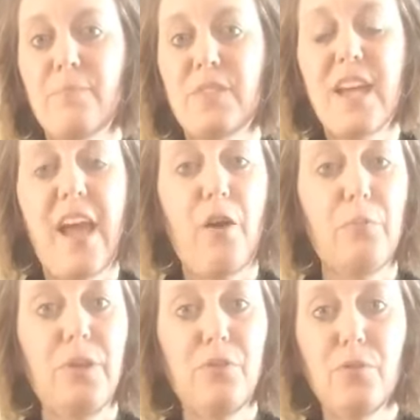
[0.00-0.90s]
to
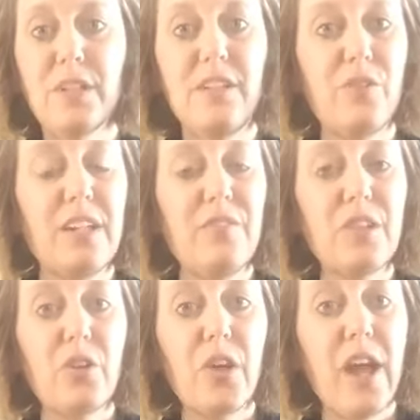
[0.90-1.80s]
help you, and you can even
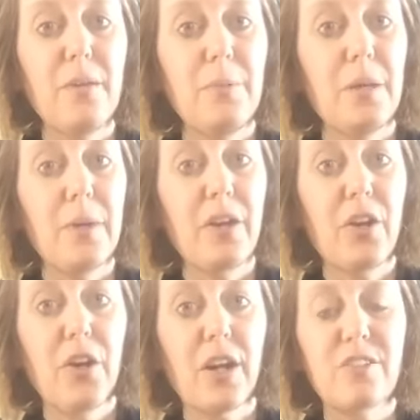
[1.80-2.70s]
learn how to be a better
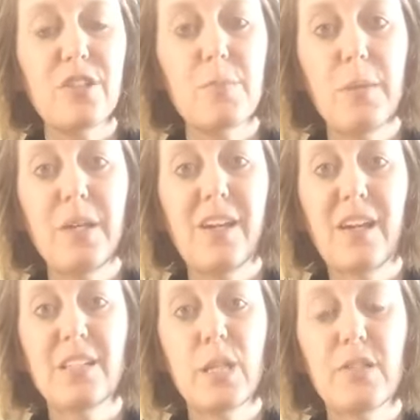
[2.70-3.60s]
cook just by being a
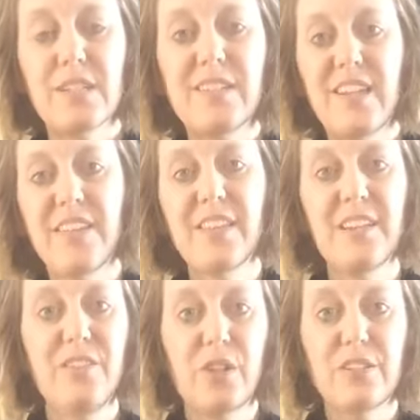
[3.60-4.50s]
consultant, and
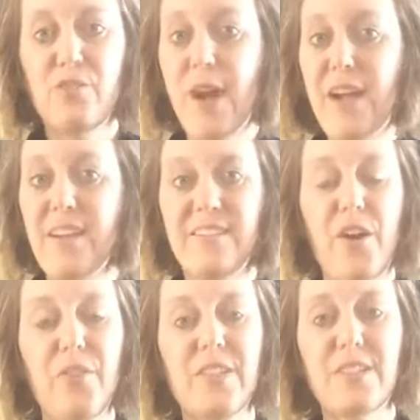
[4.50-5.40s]
then you can try
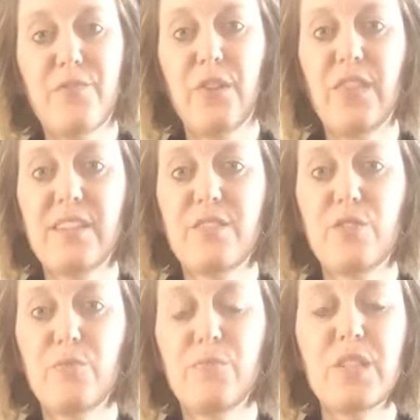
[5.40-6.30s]
all these different things too.
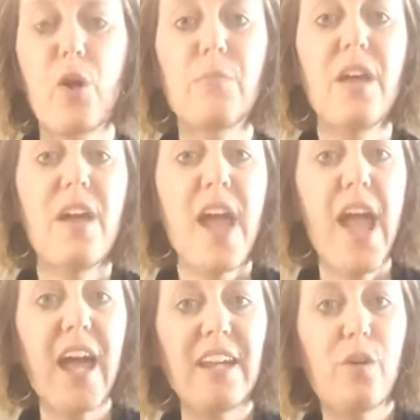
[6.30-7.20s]
So
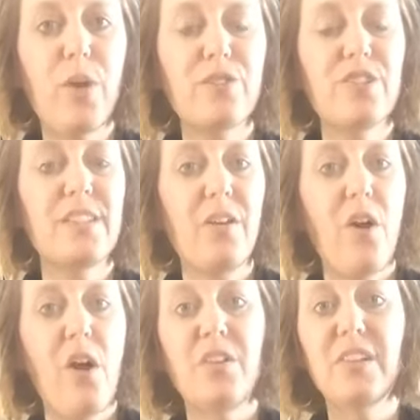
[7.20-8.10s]
any questions at
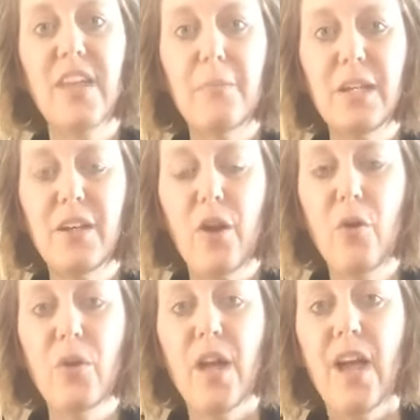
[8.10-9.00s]
all, let me
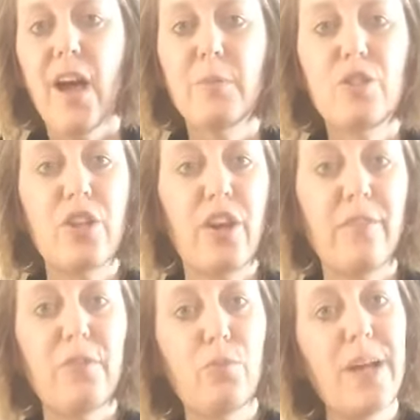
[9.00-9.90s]
know. I'll be sharing
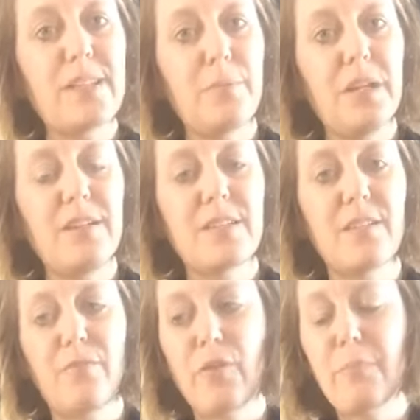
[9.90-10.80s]
a few recipes
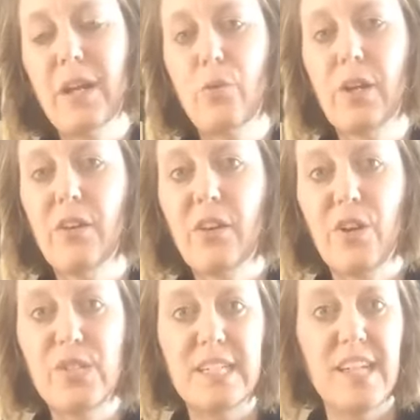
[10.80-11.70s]
from my quick
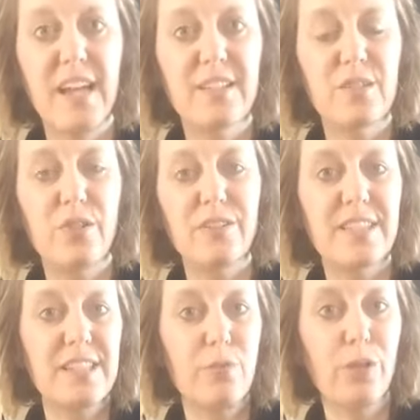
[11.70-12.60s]
cooker today so you can
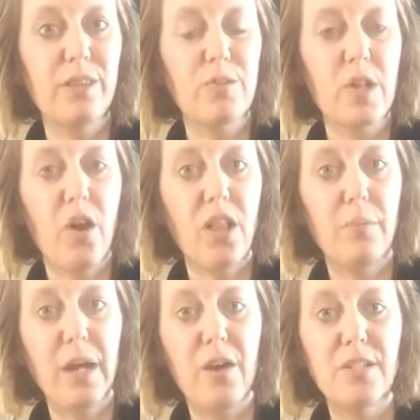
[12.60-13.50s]
see what those are all
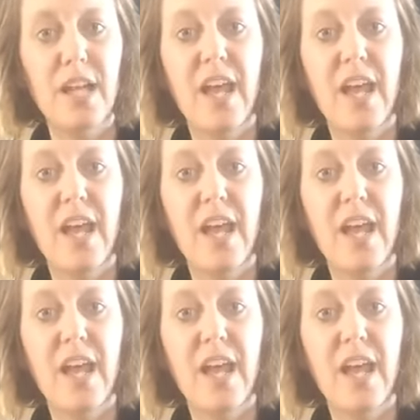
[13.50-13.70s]
about.